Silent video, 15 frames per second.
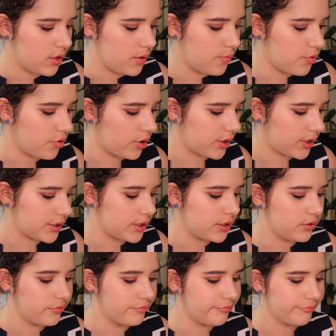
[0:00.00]
a broad
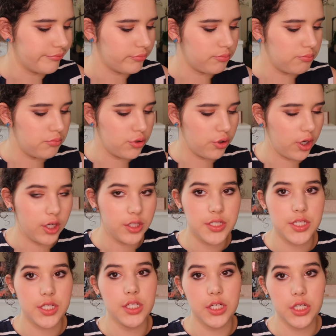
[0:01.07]

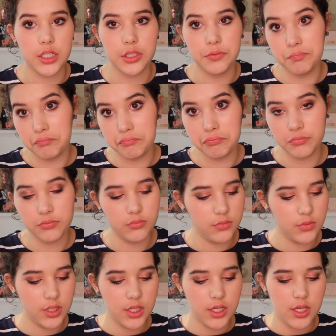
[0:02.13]
bronze look.
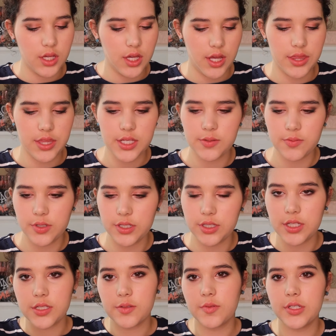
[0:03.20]
And this
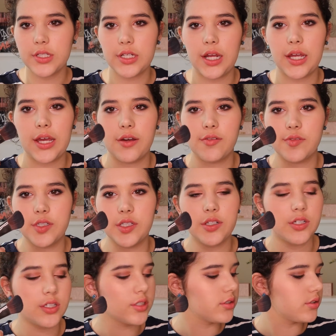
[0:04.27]
one I have
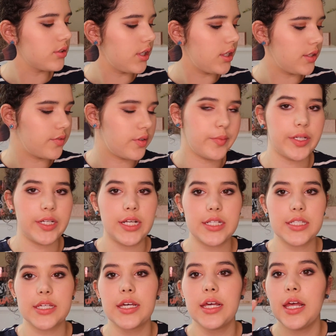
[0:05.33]
here, have on my
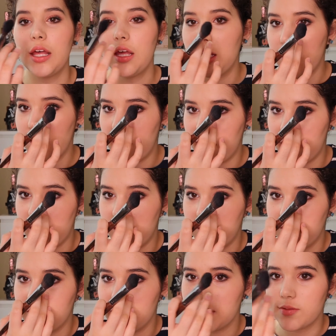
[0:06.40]
desk.
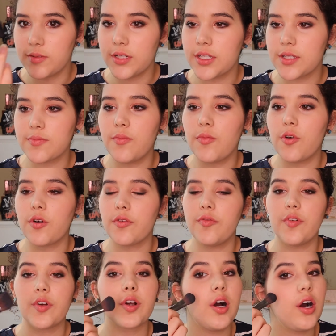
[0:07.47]
This one is more
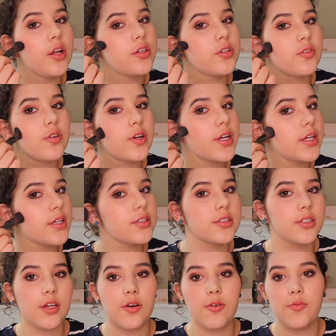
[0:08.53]
for contouring,
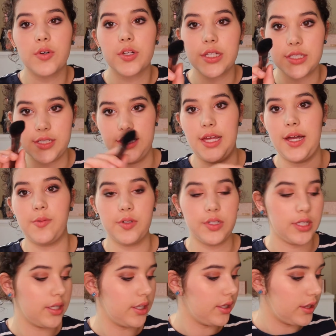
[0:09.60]
so we'll get to that
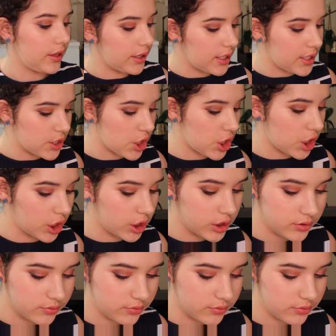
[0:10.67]
one later.